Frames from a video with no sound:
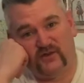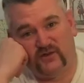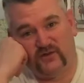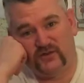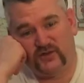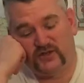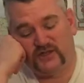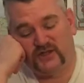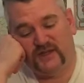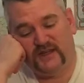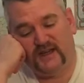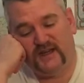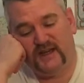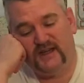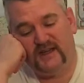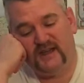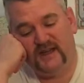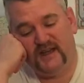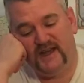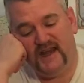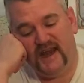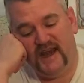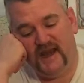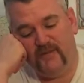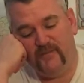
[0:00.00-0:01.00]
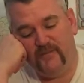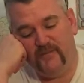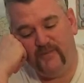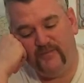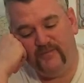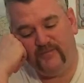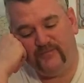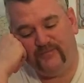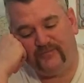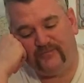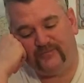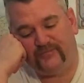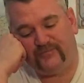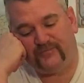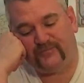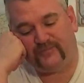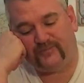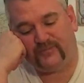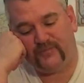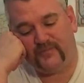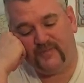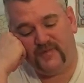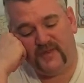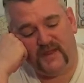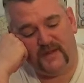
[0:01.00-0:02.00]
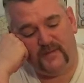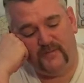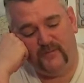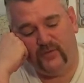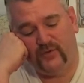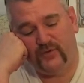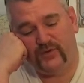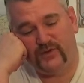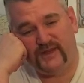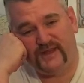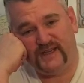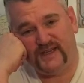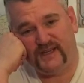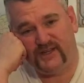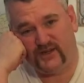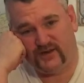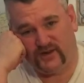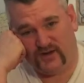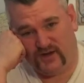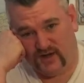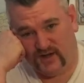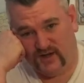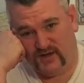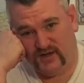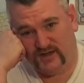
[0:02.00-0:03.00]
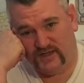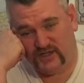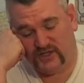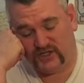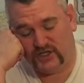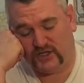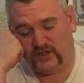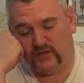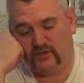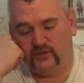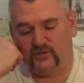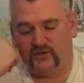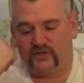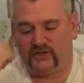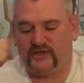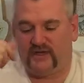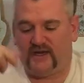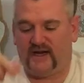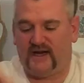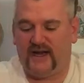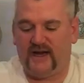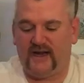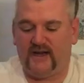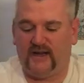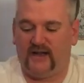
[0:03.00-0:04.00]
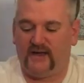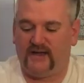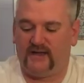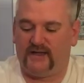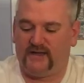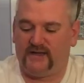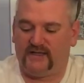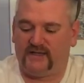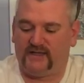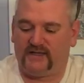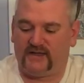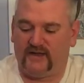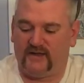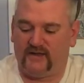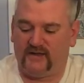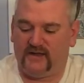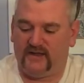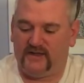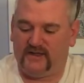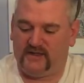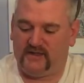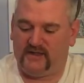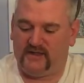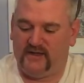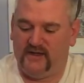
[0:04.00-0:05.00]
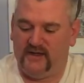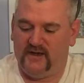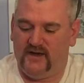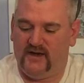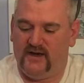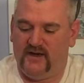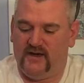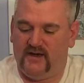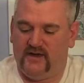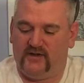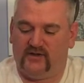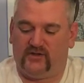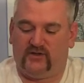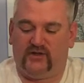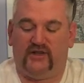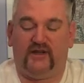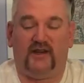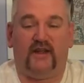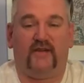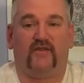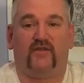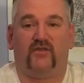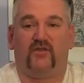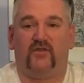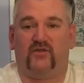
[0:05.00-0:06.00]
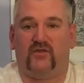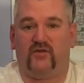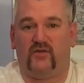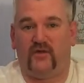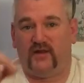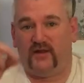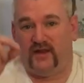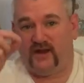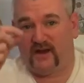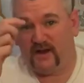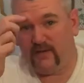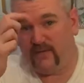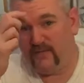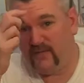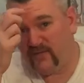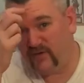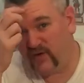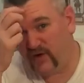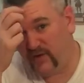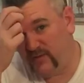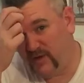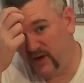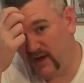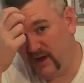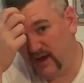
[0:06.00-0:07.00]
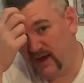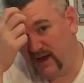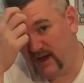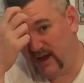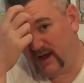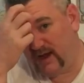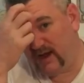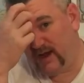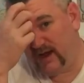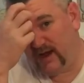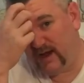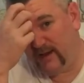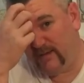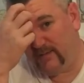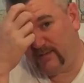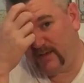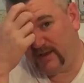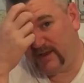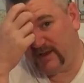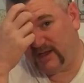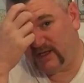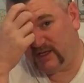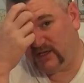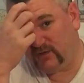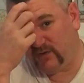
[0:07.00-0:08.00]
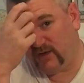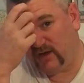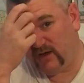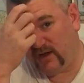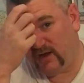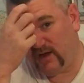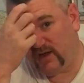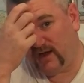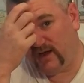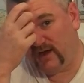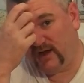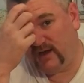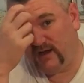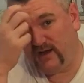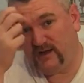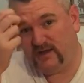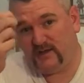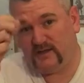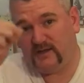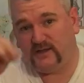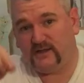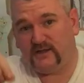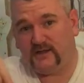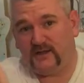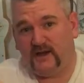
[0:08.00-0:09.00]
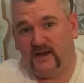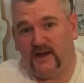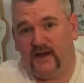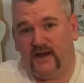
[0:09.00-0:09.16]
notes in the name. Both of these are undisclosed Islay distilleries, so you never know where they come from. But this one is